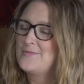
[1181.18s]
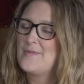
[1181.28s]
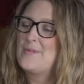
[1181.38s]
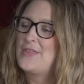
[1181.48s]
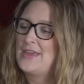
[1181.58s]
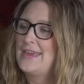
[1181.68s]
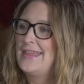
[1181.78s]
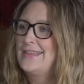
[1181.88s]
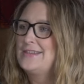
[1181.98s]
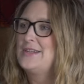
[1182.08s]
remember
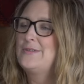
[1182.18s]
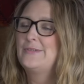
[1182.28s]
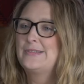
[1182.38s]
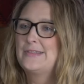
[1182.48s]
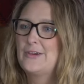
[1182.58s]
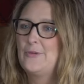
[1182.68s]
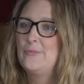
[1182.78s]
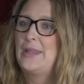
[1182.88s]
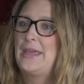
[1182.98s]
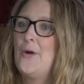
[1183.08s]
thinking that she was the
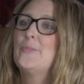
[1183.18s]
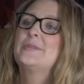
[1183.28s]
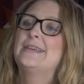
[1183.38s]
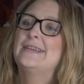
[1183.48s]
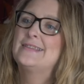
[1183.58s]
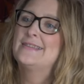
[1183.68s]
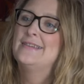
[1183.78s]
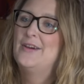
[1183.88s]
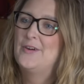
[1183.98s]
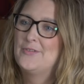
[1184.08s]
complete opposite
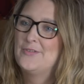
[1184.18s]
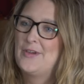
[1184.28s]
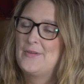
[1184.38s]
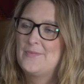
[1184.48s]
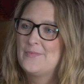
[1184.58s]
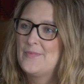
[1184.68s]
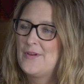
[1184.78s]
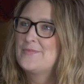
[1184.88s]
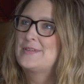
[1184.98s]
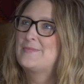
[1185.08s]
of
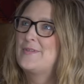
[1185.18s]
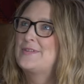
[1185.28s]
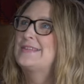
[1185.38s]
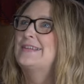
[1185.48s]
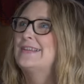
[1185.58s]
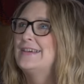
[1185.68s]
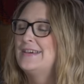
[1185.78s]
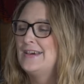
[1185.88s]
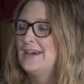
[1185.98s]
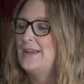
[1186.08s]
Miss Morrison.
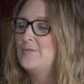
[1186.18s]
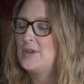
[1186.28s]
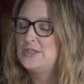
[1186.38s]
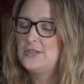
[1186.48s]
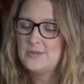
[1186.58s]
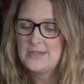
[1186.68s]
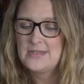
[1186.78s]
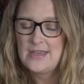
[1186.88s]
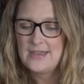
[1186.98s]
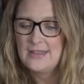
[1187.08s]
And when she would
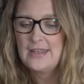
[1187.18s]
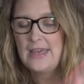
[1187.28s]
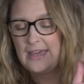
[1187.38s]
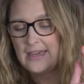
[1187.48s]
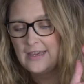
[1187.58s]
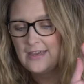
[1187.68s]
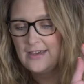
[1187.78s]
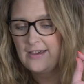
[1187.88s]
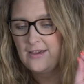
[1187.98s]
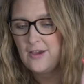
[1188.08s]
sit in the
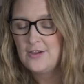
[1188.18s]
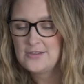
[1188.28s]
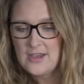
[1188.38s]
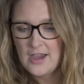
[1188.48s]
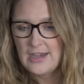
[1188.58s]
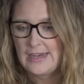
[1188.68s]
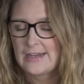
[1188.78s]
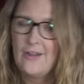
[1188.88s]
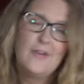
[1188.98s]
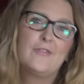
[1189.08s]
her tiny
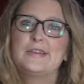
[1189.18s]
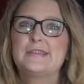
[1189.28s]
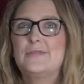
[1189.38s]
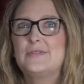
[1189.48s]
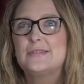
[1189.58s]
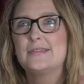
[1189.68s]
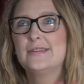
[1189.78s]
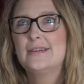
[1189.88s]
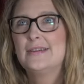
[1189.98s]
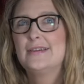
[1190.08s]
little office that was
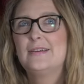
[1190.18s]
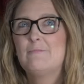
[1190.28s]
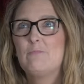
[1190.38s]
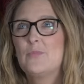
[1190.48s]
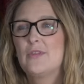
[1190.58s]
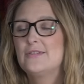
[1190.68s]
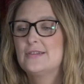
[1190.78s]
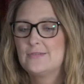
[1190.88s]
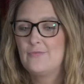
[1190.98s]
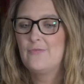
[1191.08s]
just